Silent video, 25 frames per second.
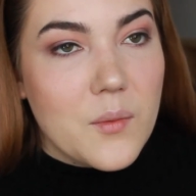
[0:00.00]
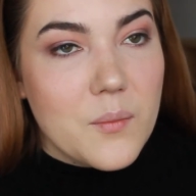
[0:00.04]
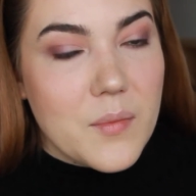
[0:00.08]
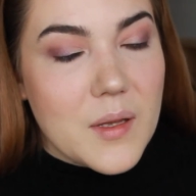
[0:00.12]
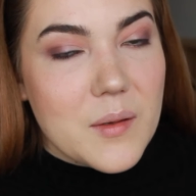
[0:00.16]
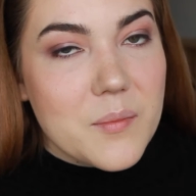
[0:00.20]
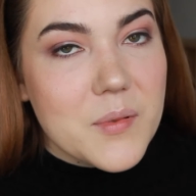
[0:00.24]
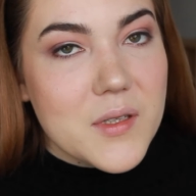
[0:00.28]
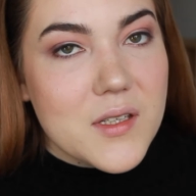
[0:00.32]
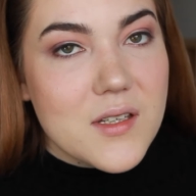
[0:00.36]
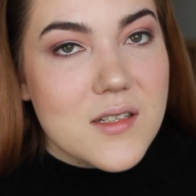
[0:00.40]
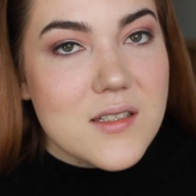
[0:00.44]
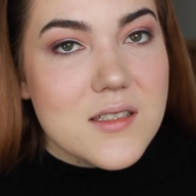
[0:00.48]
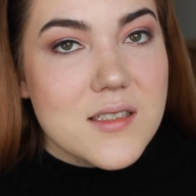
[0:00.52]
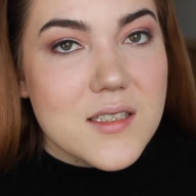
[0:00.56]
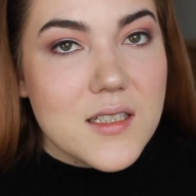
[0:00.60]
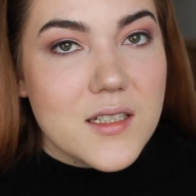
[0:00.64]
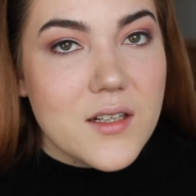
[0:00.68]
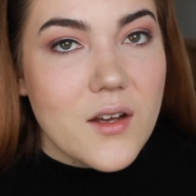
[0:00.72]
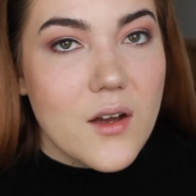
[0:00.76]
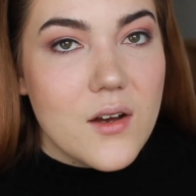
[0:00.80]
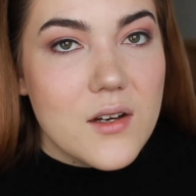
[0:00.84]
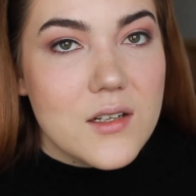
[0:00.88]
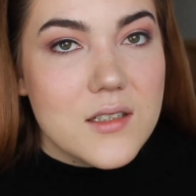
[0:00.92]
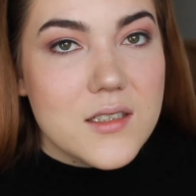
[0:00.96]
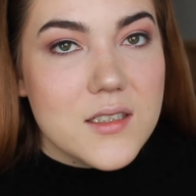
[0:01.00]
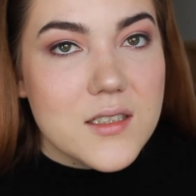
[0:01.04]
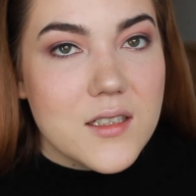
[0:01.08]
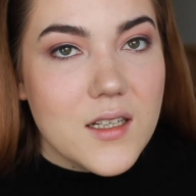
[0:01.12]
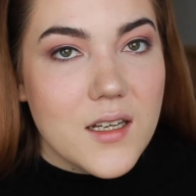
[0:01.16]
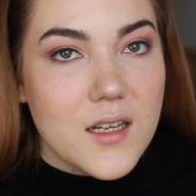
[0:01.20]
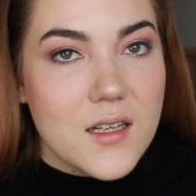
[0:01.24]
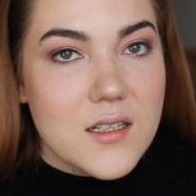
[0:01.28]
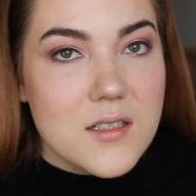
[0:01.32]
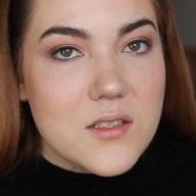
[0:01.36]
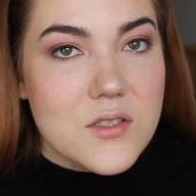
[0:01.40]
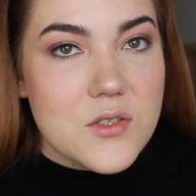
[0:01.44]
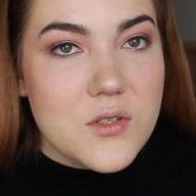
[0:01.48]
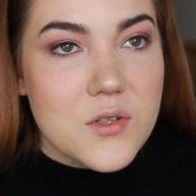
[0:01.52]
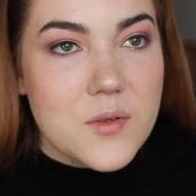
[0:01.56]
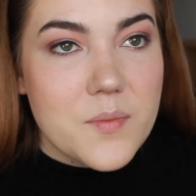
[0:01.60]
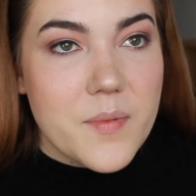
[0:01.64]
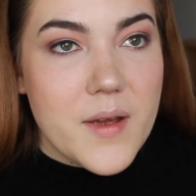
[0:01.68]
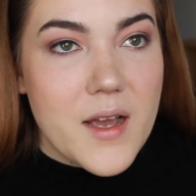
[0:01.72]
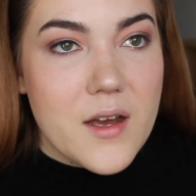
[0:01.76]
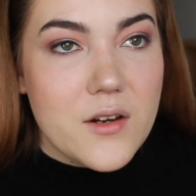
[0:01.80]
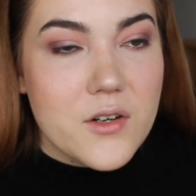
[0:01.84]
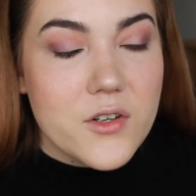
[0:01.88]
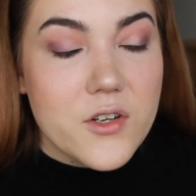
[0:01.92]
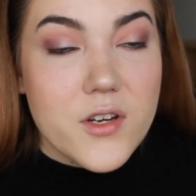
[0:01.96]
But because they call it a contour
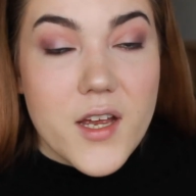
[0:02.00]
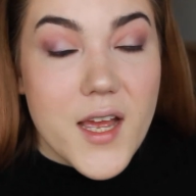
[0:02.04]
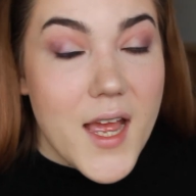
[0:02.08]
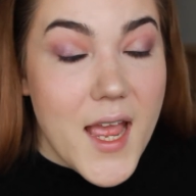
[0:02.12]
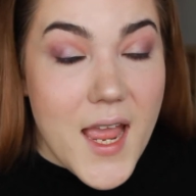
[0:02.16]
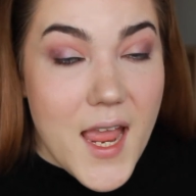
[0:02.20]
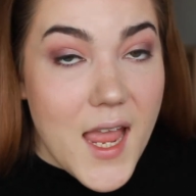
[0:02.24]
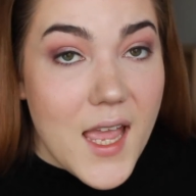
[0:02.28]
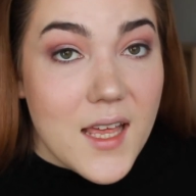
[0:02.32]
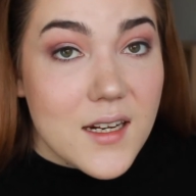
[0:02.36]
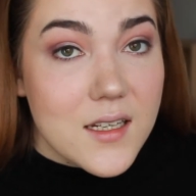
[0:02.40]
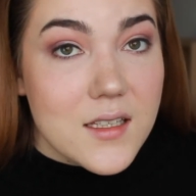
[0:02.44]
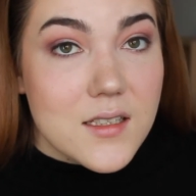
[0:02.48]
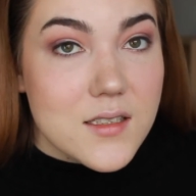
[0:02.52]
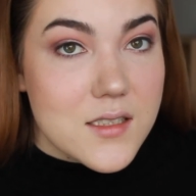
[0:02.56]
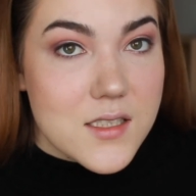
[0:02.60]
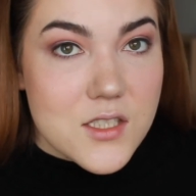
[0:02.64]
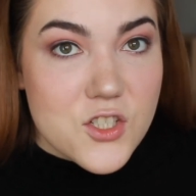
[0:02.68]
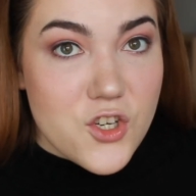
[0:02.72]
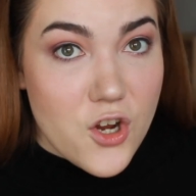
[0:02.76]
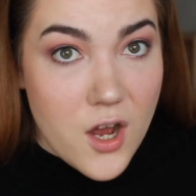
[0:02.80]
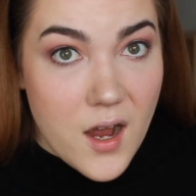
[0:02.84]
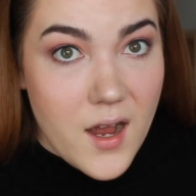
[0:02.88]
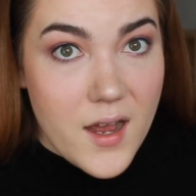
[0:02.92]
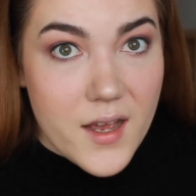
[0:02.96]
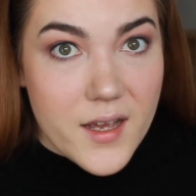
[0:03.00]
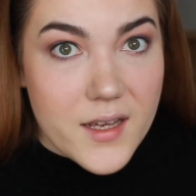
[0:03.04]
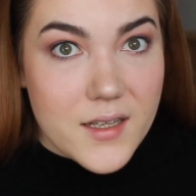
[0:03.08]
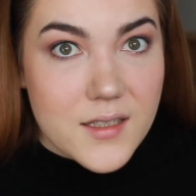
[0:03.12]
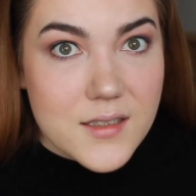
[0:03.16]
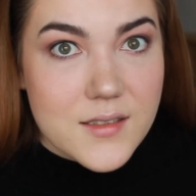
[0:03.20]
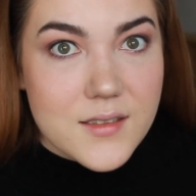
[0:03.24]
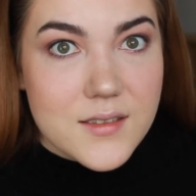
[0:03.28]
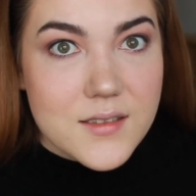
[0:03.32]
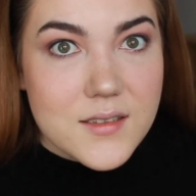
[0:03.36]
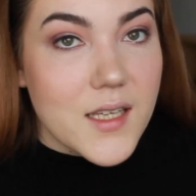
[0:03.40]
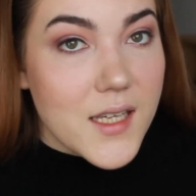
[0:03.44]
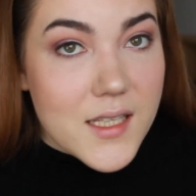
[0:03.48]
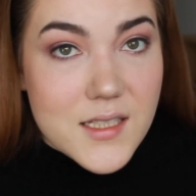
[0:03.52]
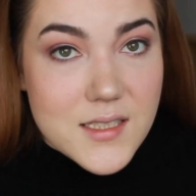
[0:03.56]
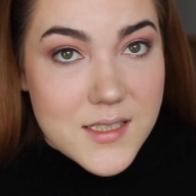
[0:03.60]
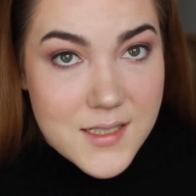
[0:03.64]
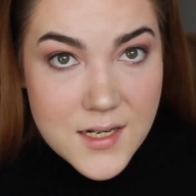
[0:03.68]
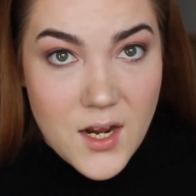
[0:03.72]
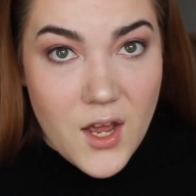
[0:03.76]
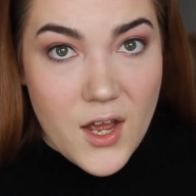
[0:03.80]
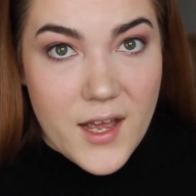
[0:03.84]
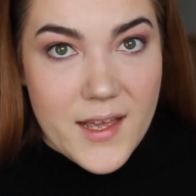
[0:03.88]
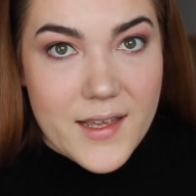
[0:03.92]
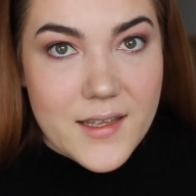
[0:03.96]
powder, and it's not
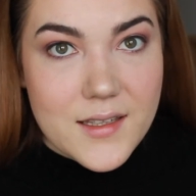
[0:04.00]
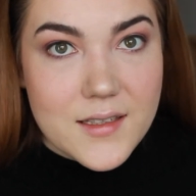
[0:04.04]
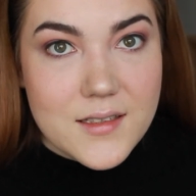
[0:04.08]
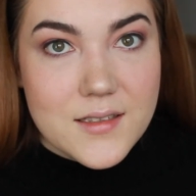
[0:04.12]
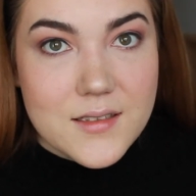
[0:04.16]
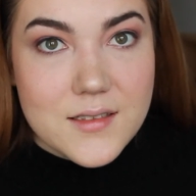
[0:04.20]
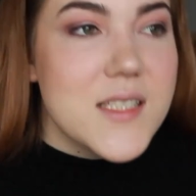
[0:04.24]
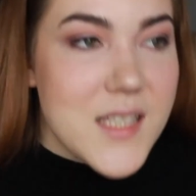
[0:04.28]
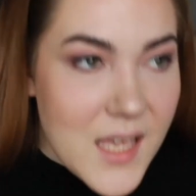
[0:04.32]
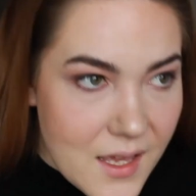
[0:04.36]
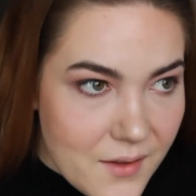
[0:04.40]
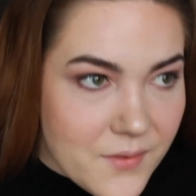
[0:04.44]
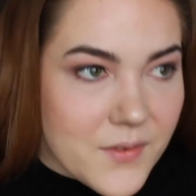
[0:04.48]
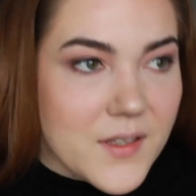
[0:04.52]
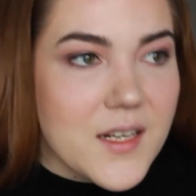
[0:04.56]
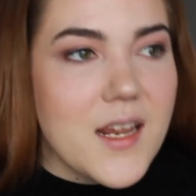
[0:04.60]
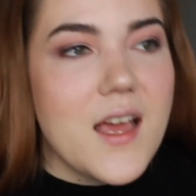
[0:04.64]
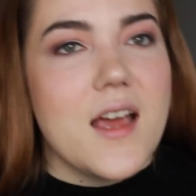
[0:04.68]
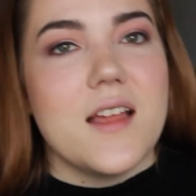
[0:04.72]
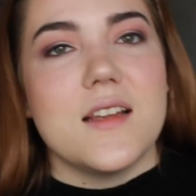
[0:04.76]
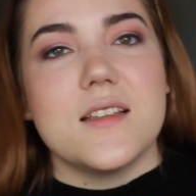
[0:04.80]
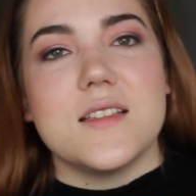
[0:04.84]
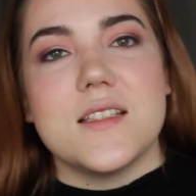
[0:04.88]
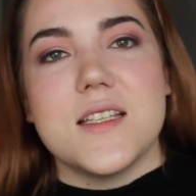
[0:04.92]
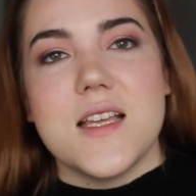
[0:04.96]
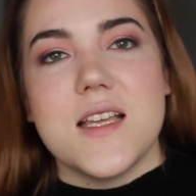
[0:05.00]
7 out of